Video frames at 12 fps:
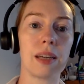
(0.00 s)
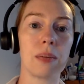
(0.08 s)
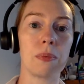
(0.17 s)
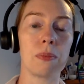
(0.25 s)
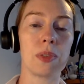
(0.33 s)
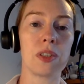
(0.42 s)

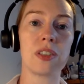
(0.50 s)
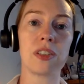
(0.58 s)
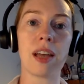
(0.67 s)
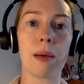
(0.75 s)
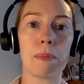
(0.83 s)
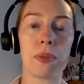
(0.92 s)
the
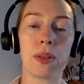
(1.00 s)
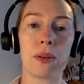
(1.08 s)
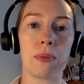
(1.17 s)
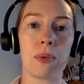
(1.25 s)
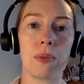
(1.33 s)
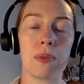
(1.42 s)
step
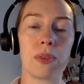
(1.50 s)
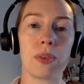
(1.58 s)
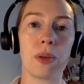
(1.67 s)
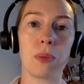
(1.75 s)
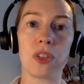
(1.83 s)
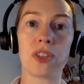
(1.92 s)

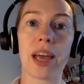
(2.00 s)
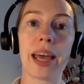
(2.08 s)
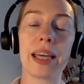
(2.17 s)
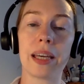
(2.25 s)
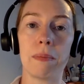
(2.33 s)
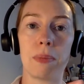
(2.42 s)
that was
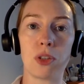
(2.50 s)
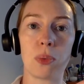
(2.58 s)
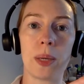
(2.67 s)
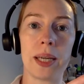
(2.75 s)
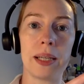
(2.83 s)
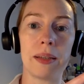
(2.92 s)
taken
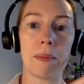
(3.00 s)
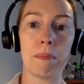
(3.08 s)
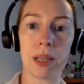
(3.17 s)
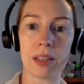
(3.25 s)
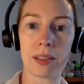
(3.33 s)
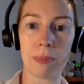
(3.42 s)
between
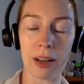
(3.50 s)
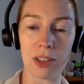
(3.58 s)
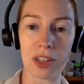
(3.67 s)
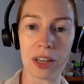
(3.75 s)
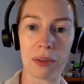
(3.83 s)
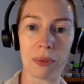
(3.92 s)

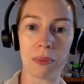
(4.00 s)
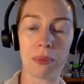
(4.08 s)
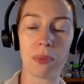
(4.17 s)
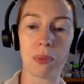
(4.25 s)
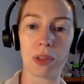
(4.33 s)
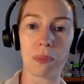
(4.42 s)
mismatching
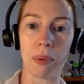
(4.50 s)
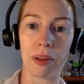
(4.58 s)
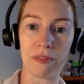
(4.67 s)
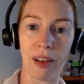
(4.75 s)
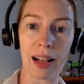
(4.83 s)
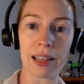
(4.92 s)
with my
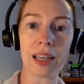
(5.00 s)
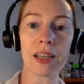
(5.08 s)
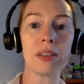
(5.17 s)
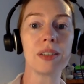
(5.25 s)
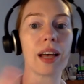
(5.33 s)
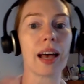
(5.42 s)

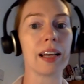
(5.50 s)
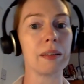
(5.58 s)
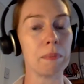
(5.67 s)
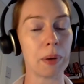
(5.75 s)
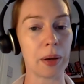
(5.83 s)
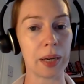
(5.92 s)
values
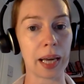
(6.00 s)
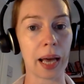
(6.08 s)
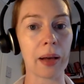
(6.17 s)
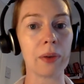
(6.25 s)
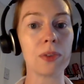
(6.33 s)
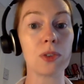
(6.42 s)
and burning
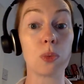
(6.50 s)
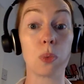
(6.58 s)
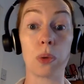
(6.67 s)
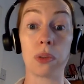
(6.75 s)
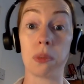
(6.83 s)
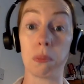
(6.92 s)
out
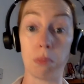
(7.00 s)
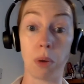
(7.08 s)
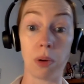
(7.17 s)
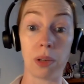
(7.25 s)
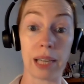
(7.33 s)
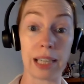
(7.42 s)
was
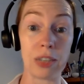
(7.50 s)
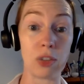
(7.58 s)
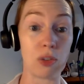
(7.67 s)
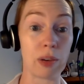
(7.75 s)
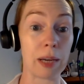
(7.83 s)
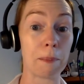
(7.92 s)
moral
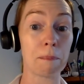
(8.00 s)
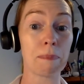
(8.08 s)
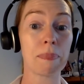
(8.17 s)
injury.